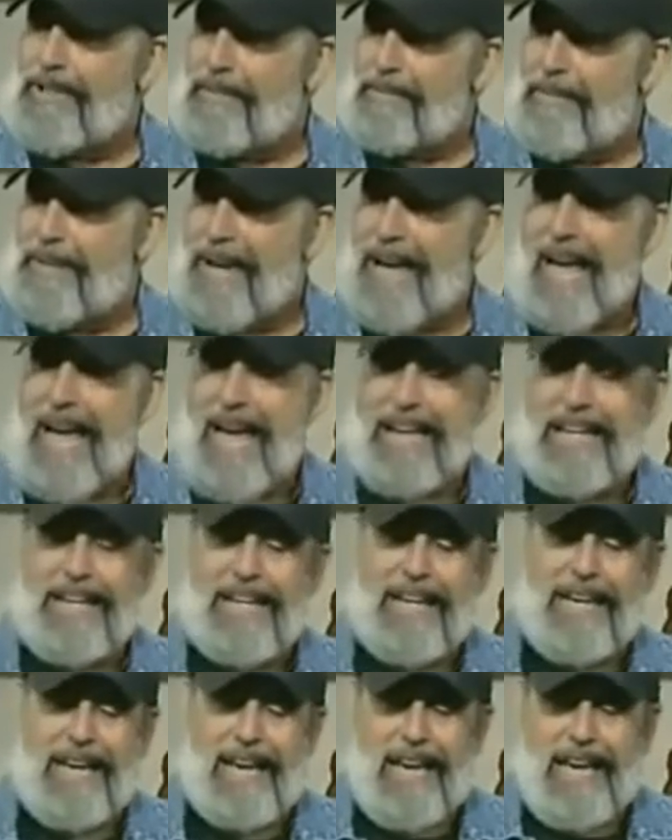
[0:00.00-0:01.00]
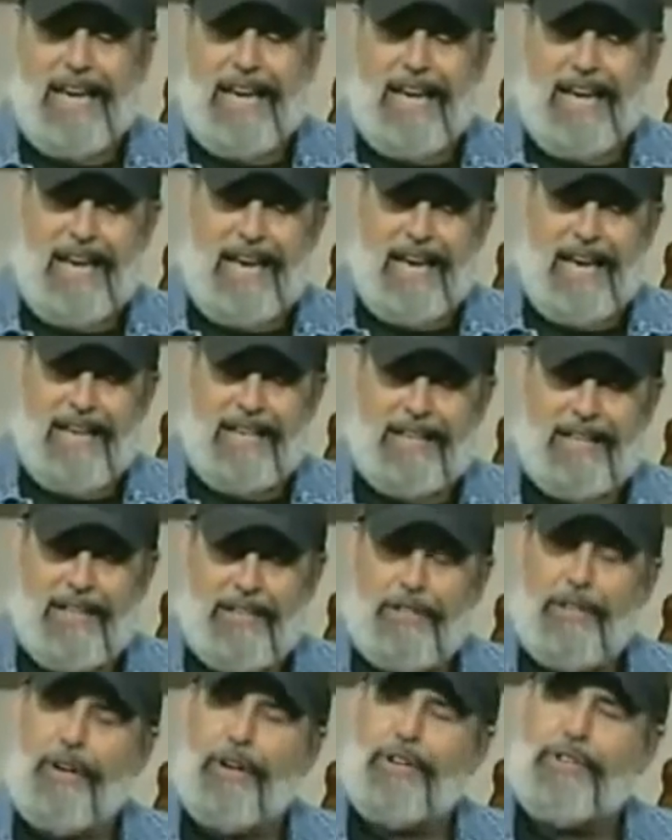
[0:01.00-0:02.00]
in Manhattan. And,
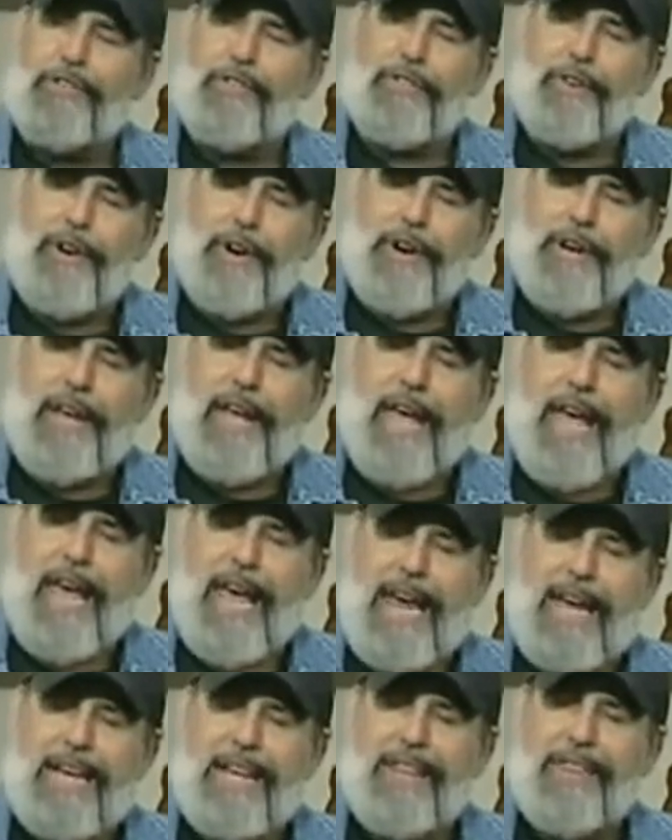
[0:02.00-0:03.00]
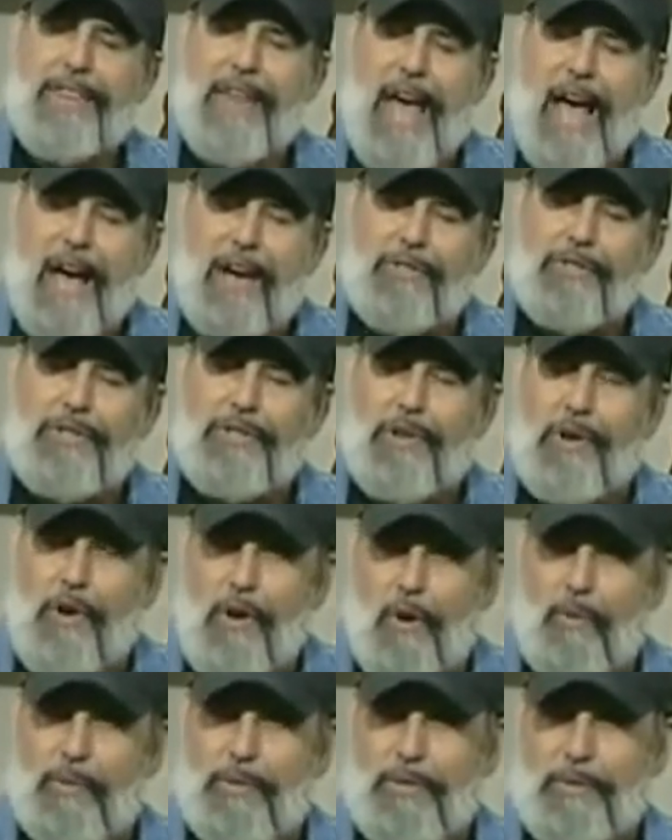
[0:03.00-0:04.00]
there's 38,000
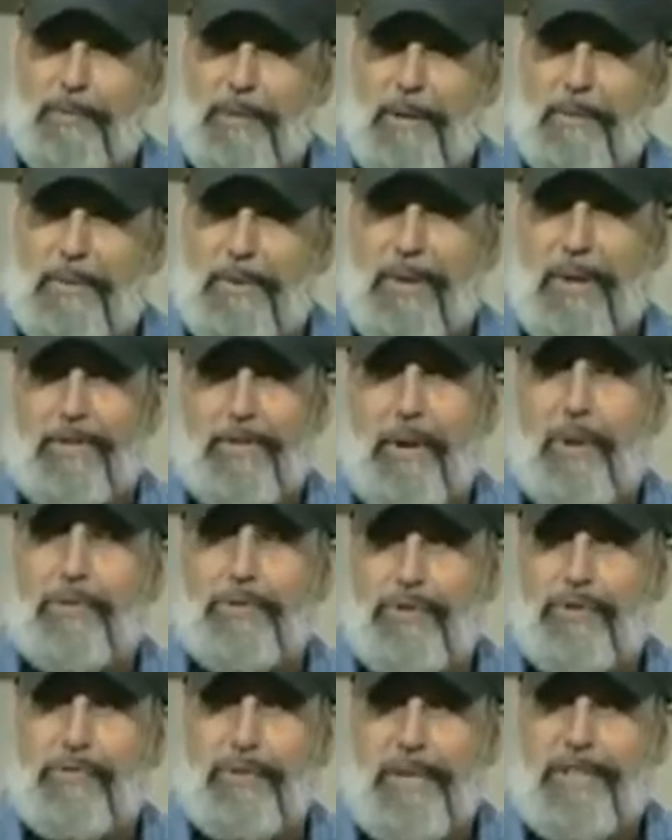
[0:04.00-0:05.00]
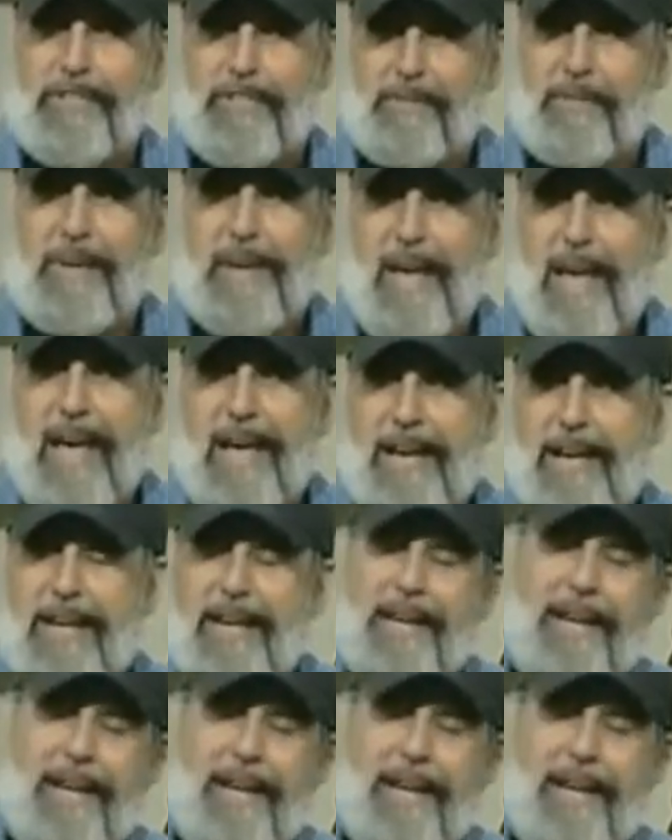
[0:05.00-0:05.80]
homeless people on those streets in Manhattan.